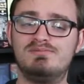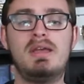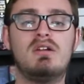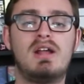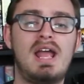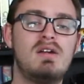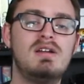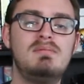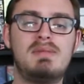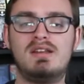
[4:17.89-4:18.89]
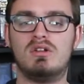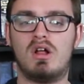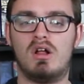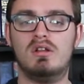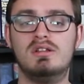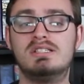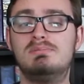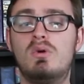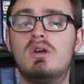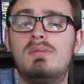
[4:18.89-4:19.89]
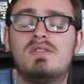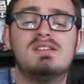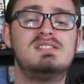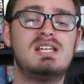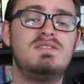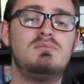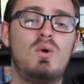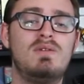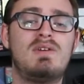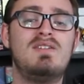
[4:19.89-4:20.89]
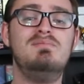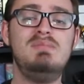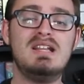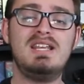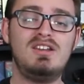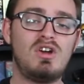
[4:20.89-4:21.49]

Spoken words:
Mayor Aaron Mendenhall spoke about the $7.5 million